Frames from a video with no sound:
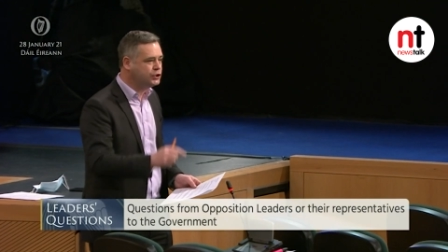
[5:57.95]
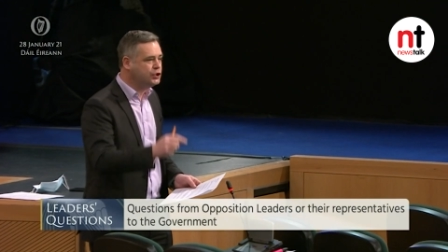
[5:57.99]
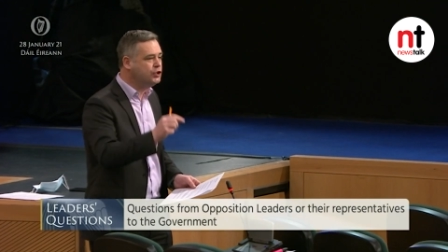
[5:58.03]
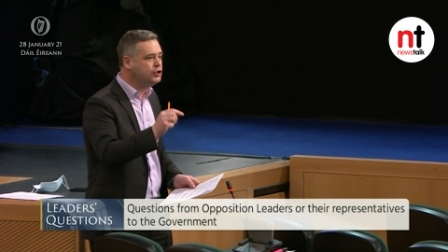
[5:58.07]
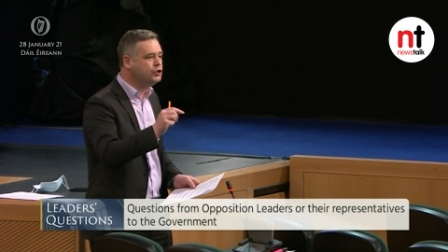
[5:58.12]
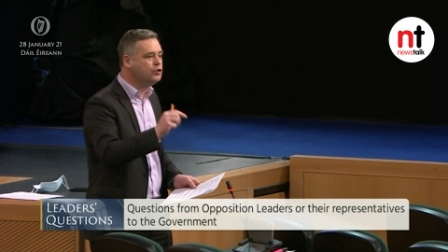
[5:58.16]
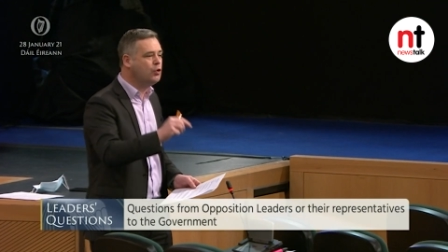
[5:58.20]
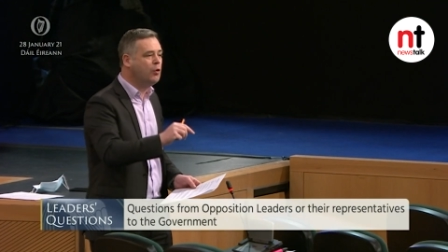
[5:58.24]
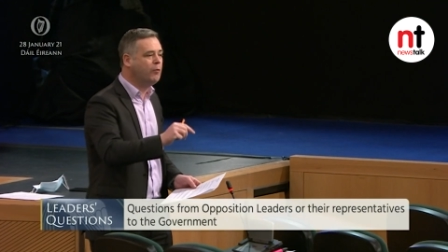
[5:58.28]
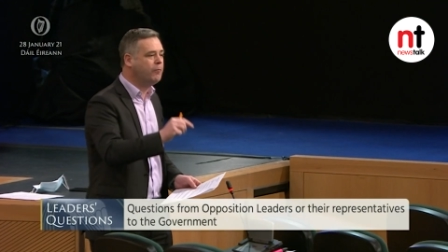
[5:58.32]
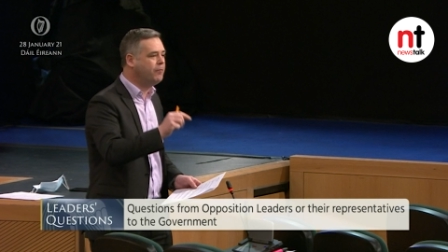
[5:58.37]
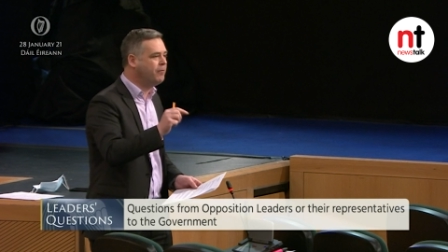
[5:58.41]
You
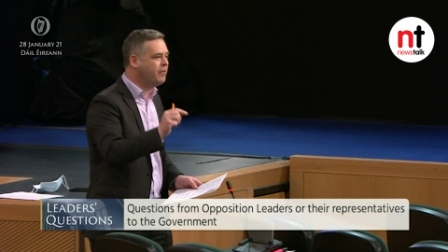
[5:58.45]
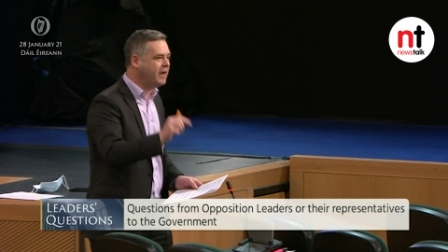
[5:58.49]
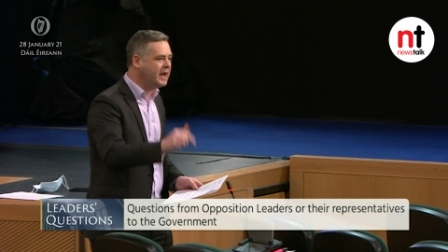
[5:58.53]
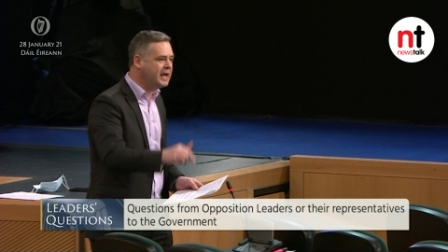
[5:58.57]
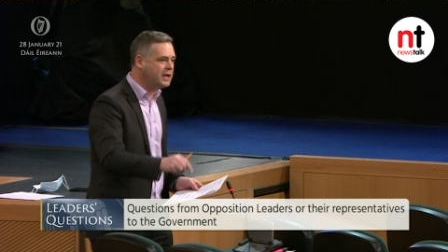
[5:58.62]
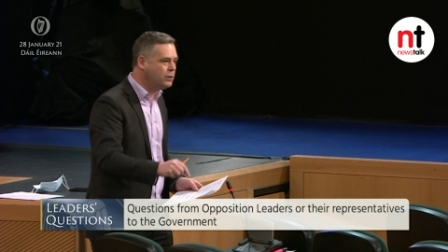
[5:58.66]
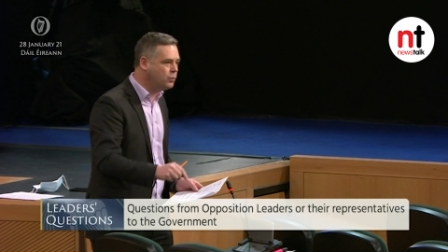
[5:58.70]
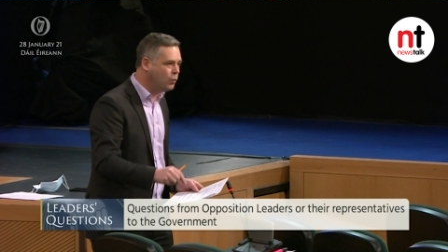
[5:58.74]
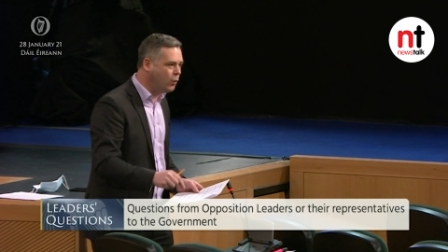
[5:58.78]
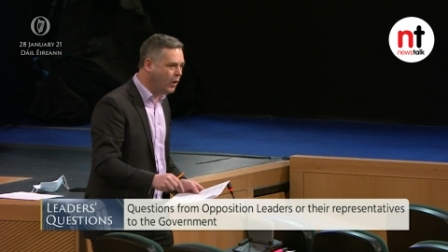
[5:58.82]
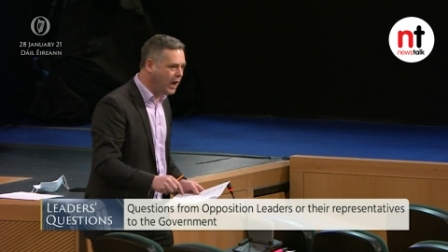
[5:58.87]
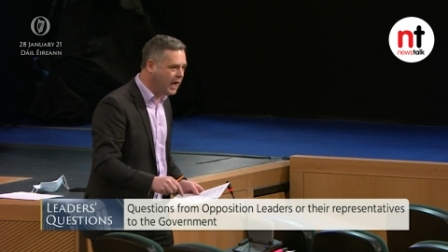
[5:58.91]
know
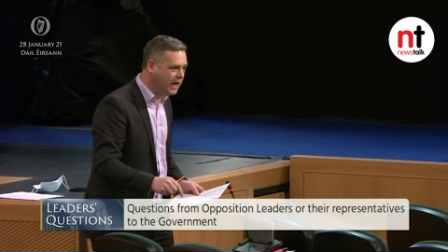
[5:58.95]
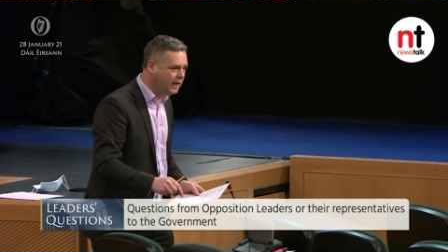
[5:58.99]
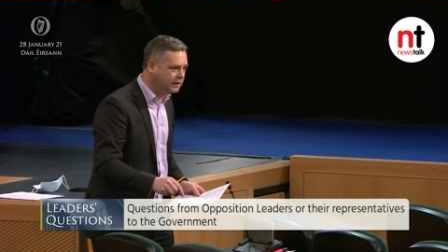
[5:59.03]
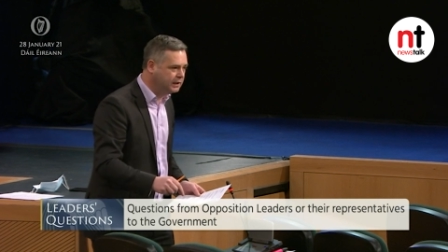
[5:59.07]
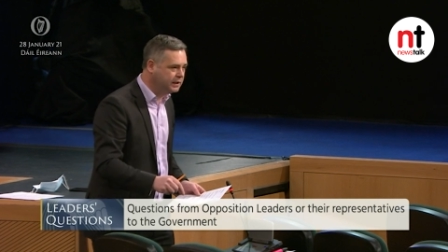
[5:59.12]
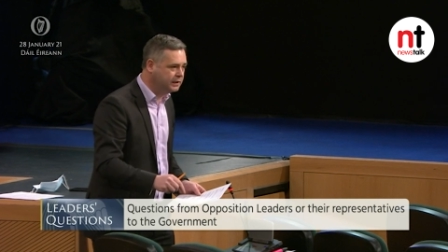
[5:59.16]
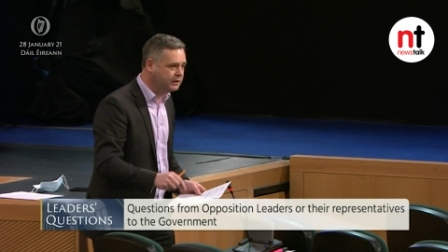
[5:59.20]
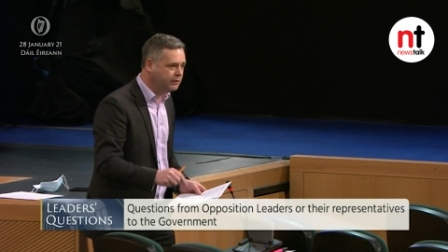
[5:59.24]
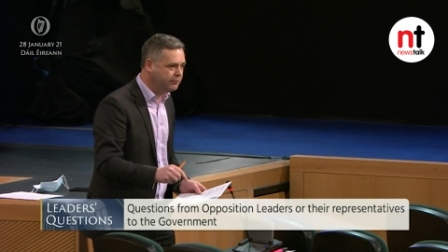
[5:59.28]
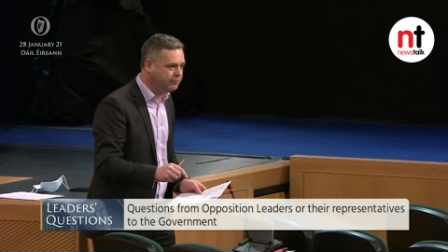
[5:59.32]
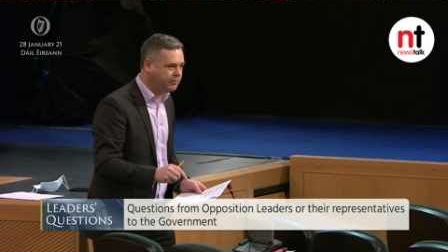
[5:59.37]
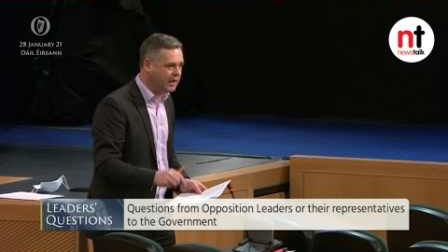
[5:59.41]
fine
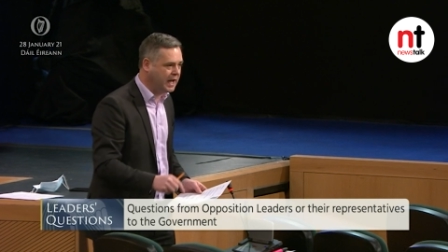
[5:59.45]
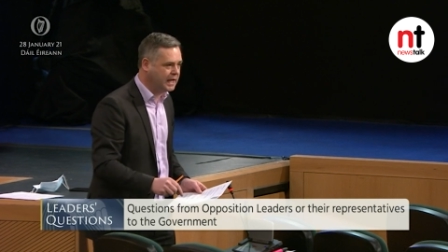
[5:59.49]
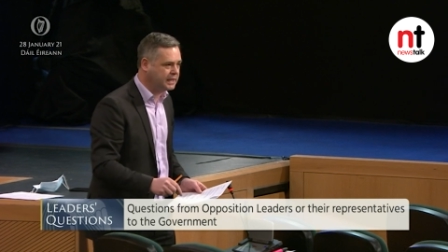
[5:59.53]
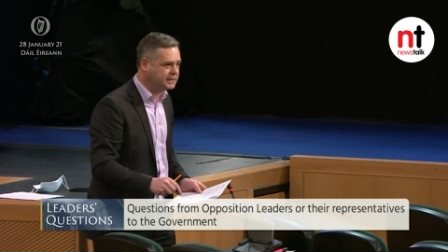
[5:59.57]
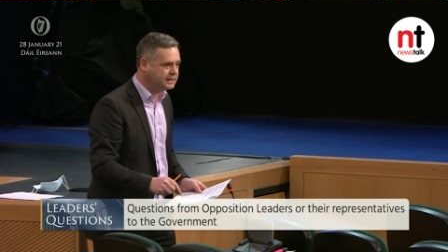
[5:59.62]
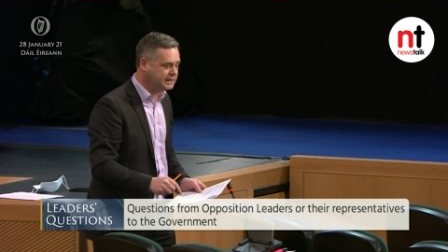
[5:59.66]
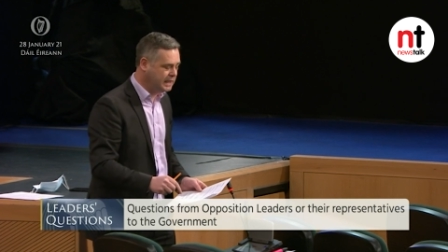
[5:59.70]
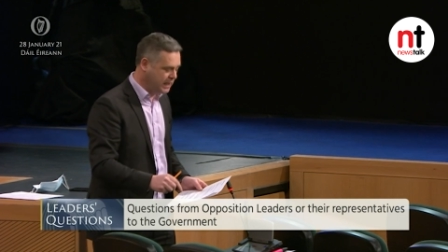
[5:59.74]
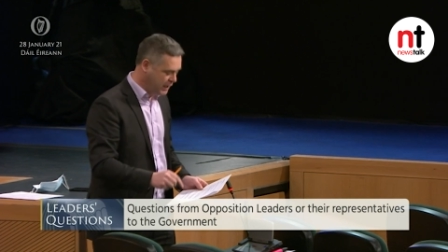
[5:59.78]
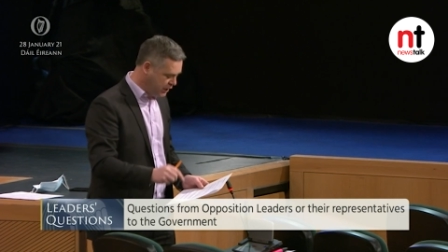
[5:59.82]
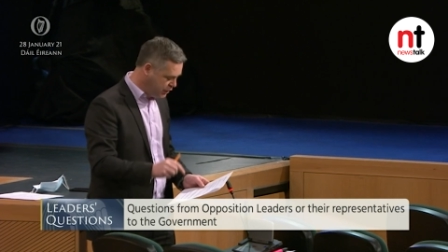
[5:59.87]
well the facts.